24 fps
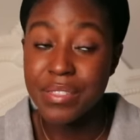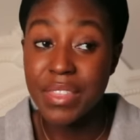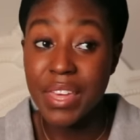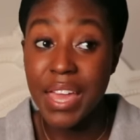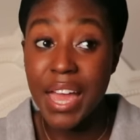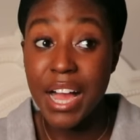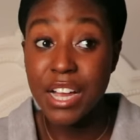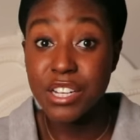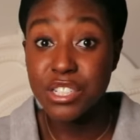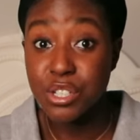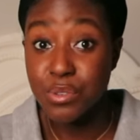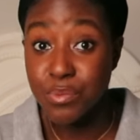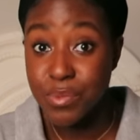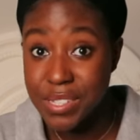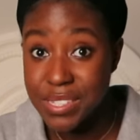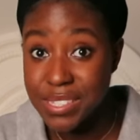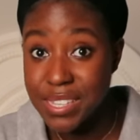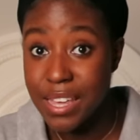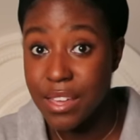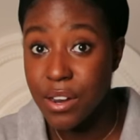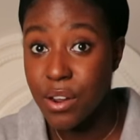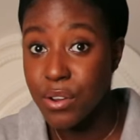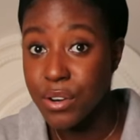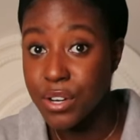They actually
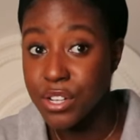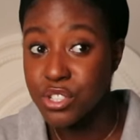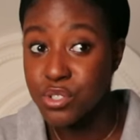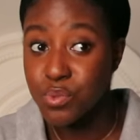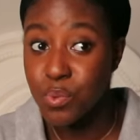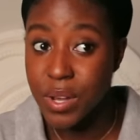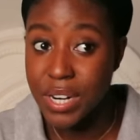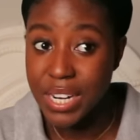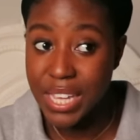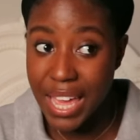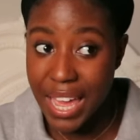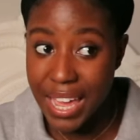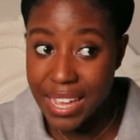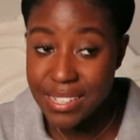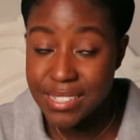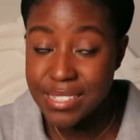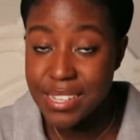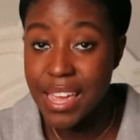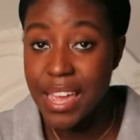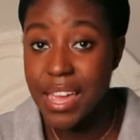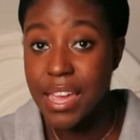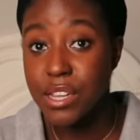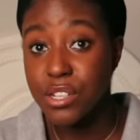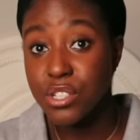reset on a twenty-eight
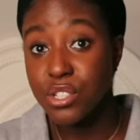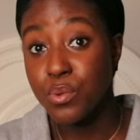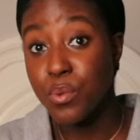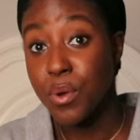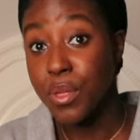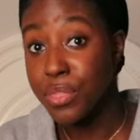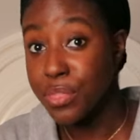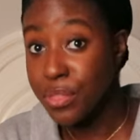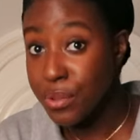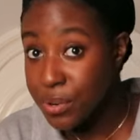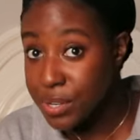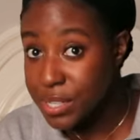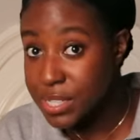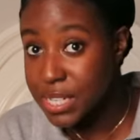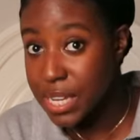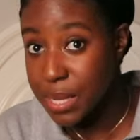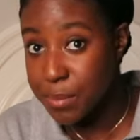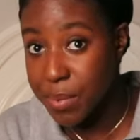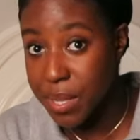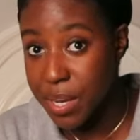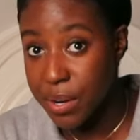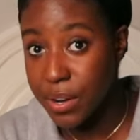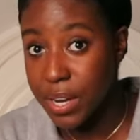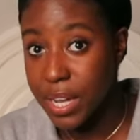day to a thirty day
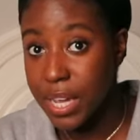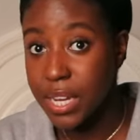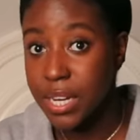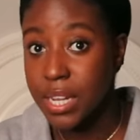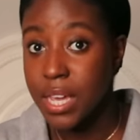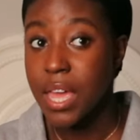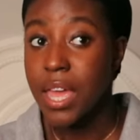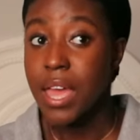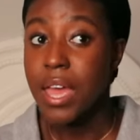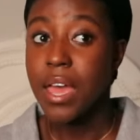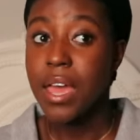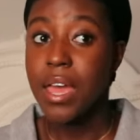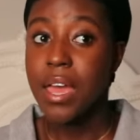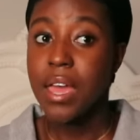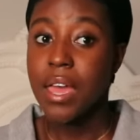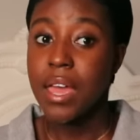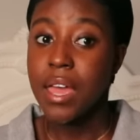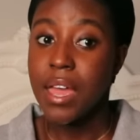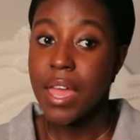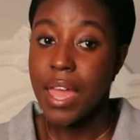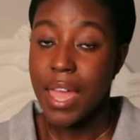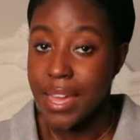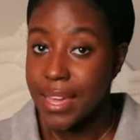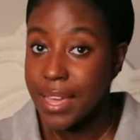period,
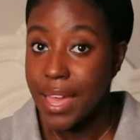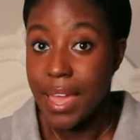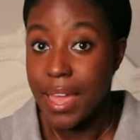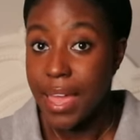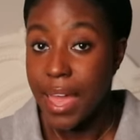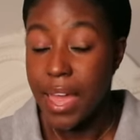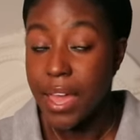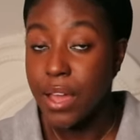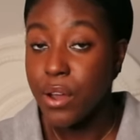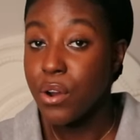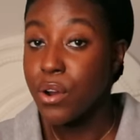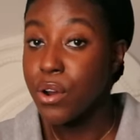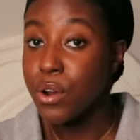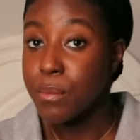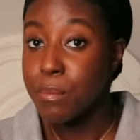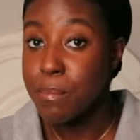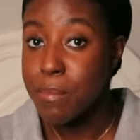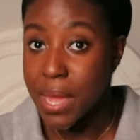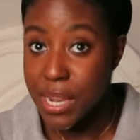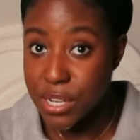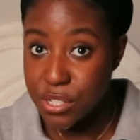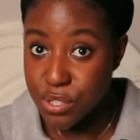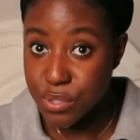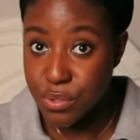aka her
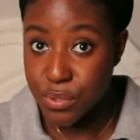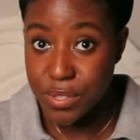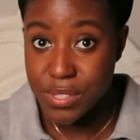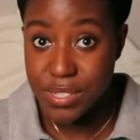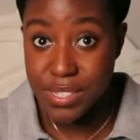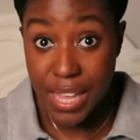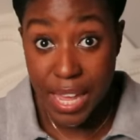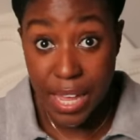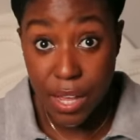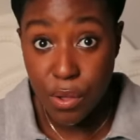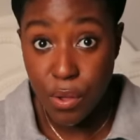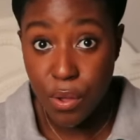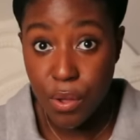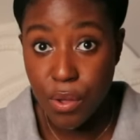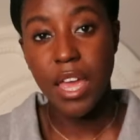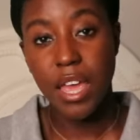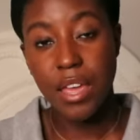menstrual cycle.